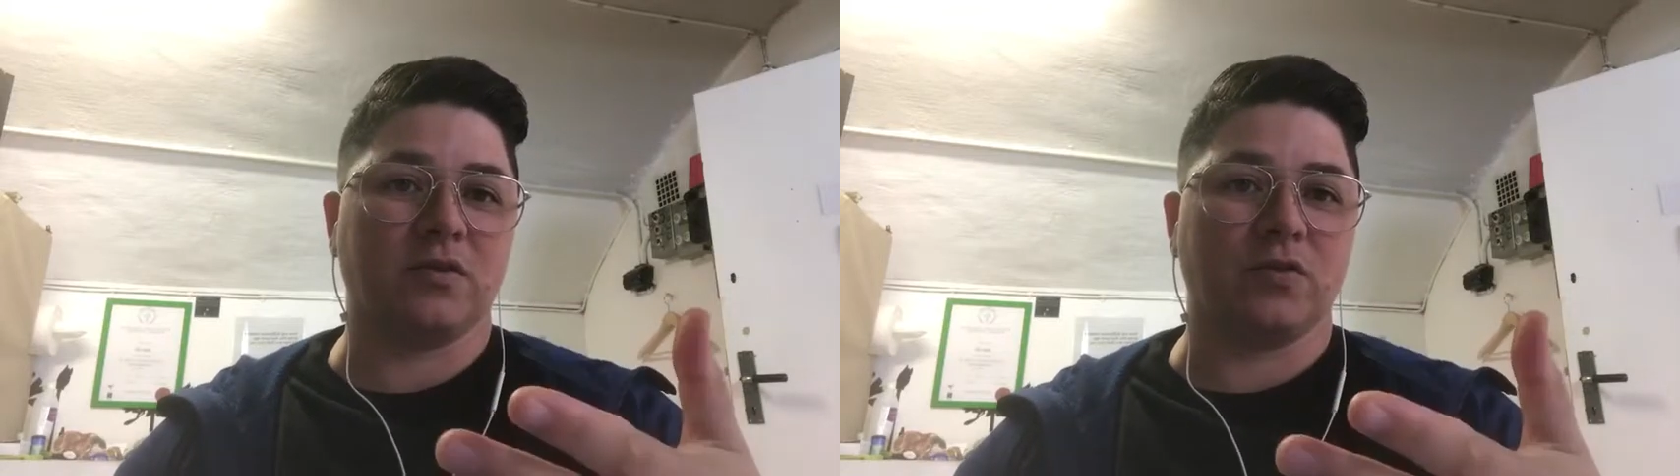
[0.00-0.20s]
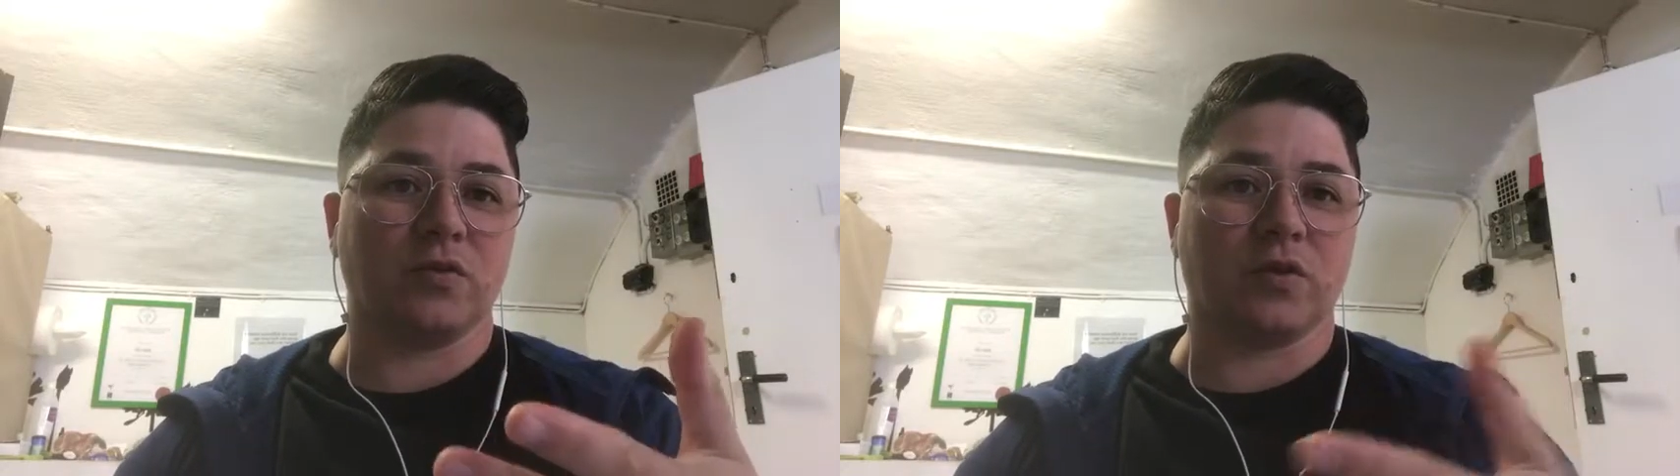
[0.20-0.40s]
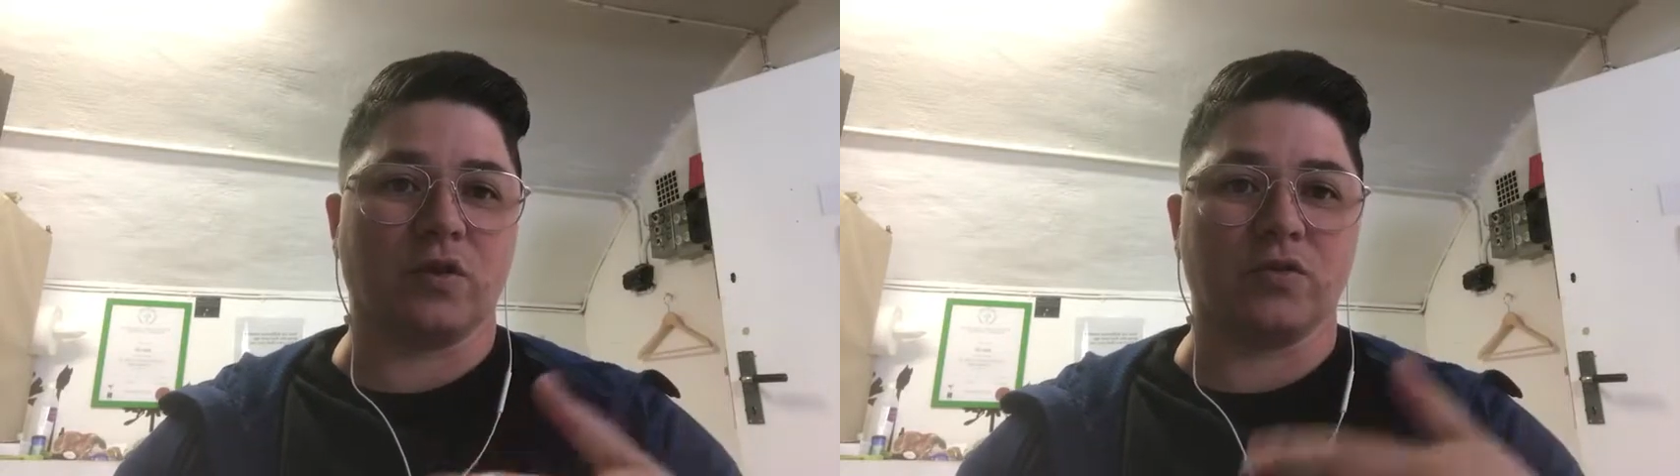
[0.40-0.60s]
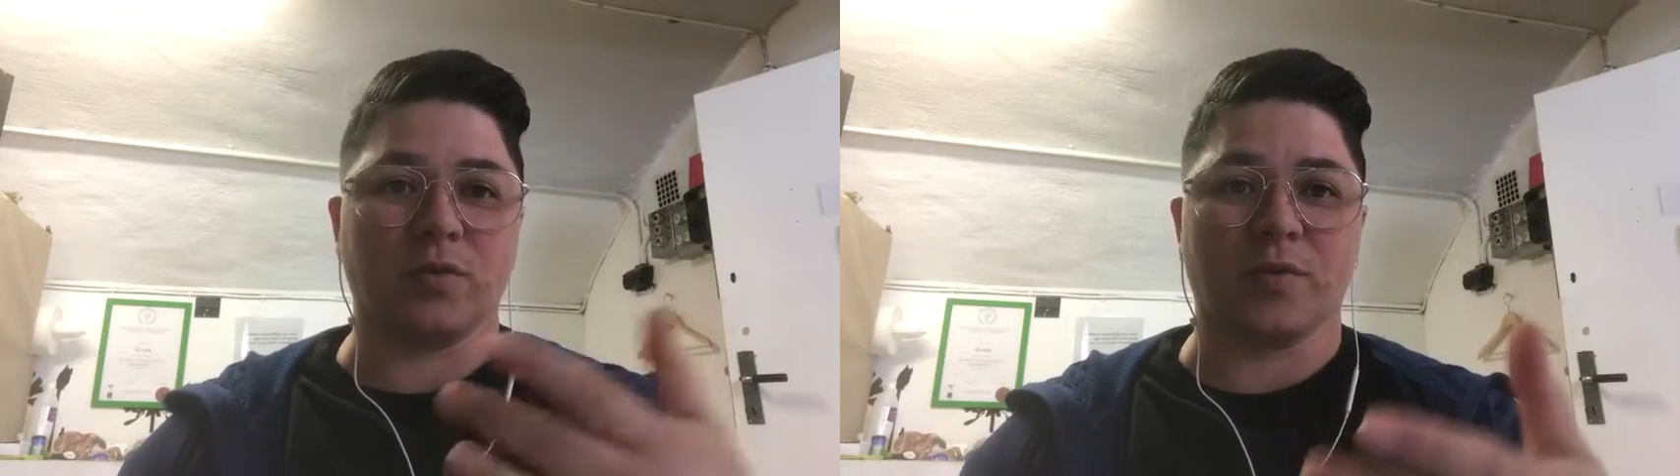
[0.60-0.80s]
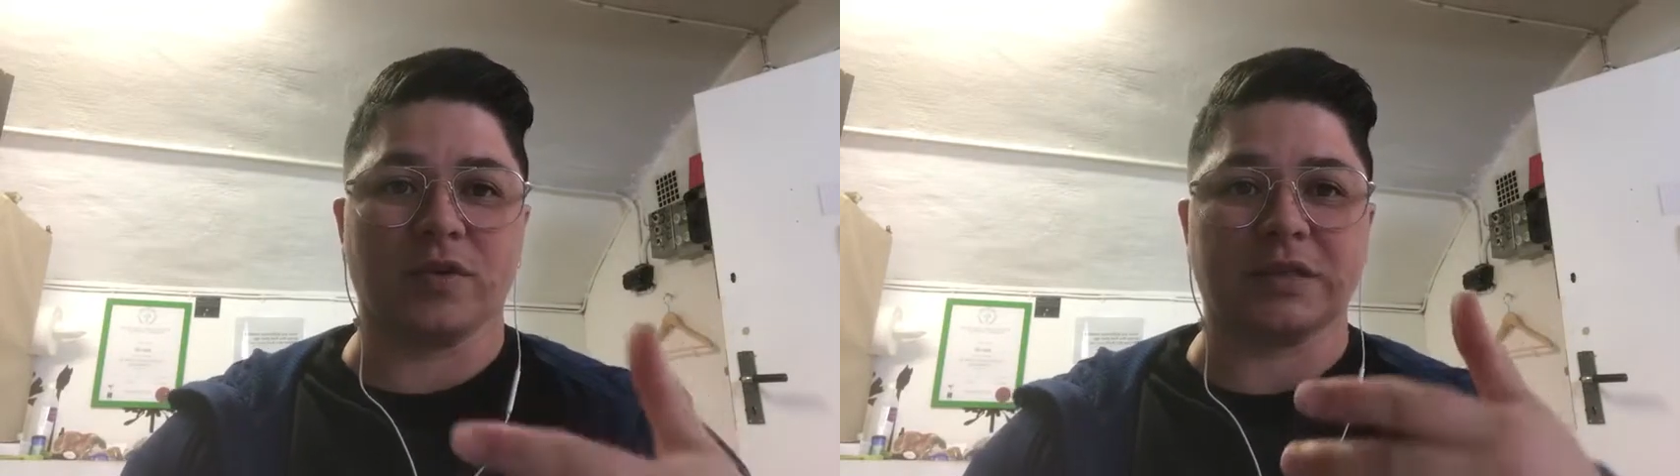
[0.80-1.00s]
your goal,
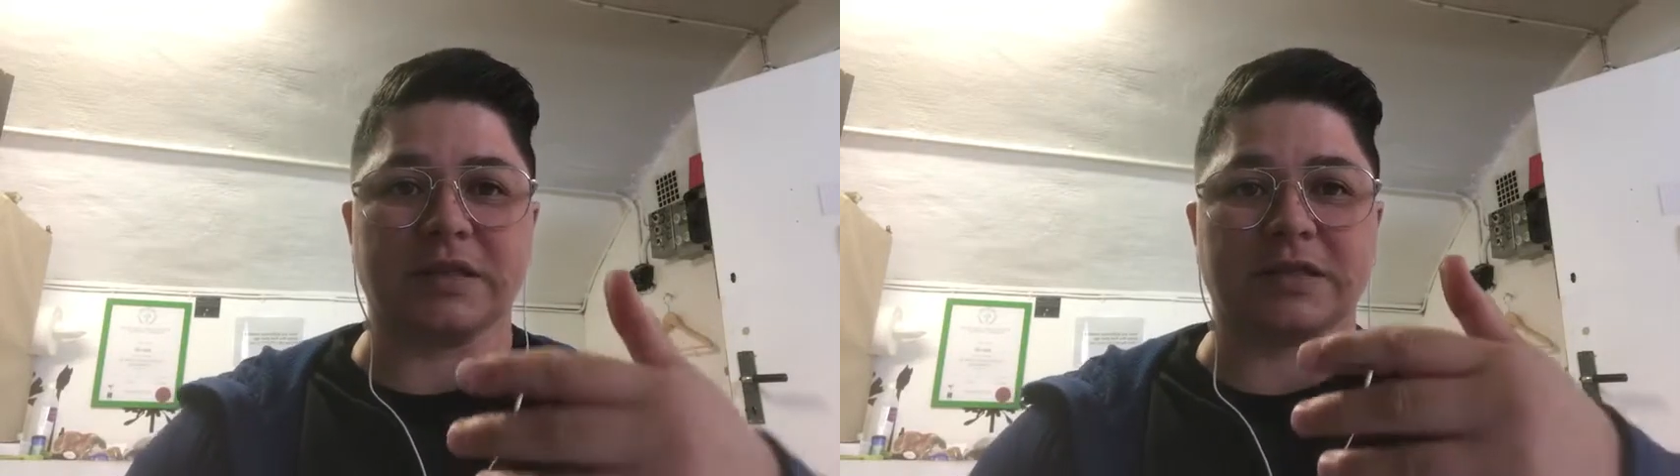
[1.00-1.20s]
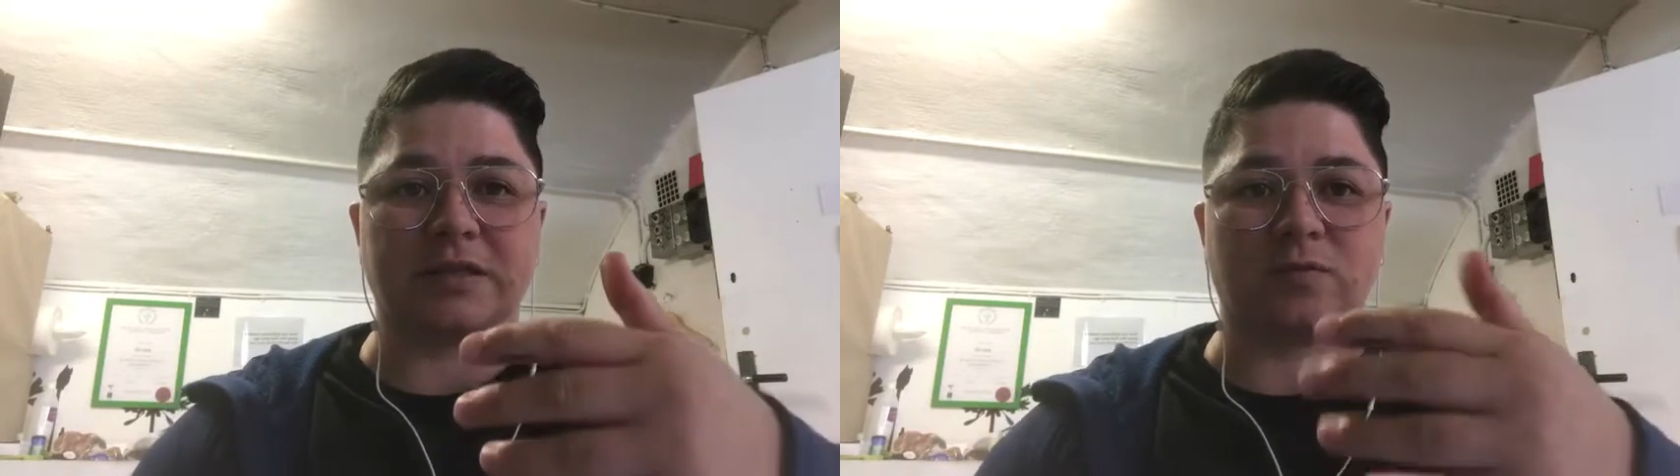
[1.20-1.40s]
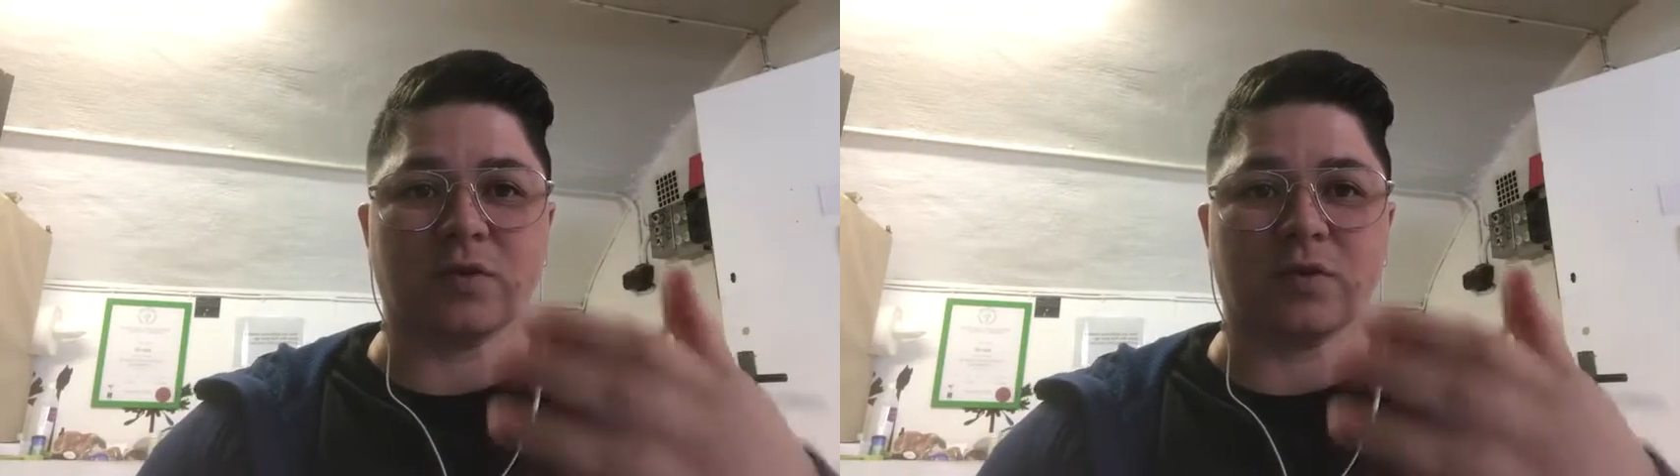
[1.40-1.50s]
your process,